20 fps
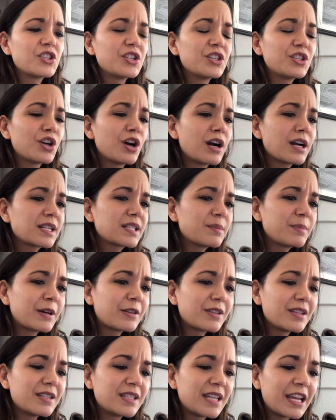She talks
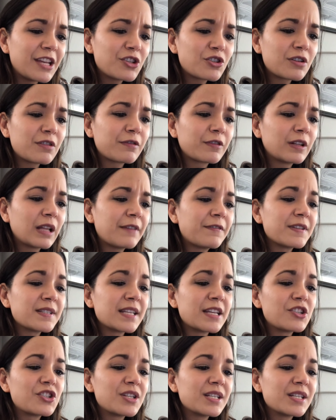about the danger of glyphosate.